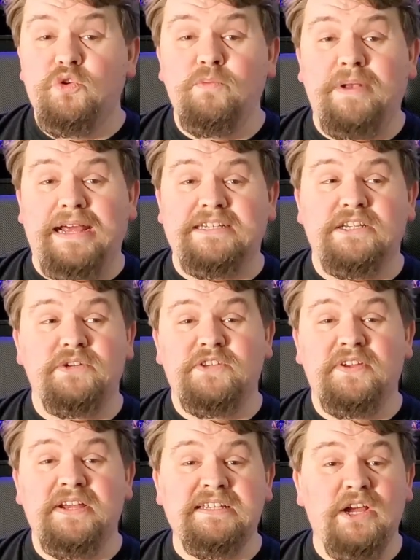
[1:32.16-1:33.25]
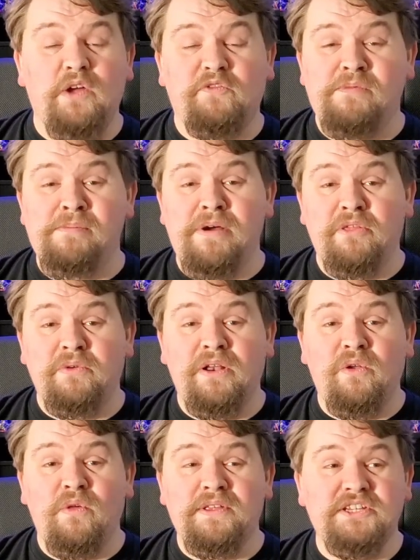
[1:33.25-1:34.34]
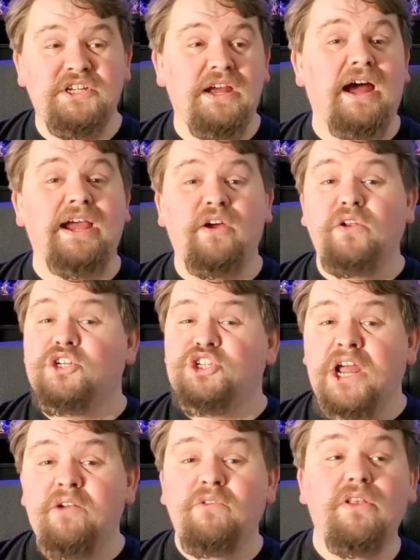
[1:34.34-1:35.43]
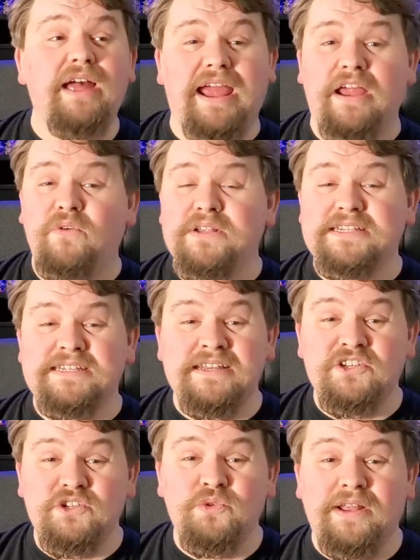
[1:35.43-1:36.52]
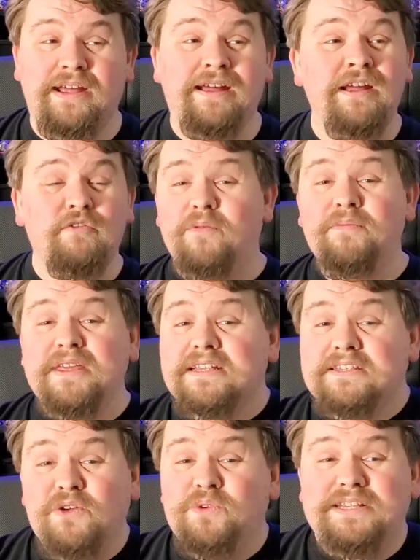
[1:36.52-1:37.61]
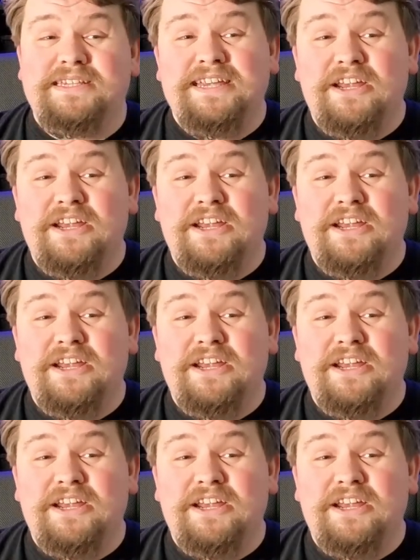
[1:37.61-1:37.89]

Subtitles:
two Black Series figures I got from my mother-in-law this year, I got General Hera Syndulla from the Ahsoka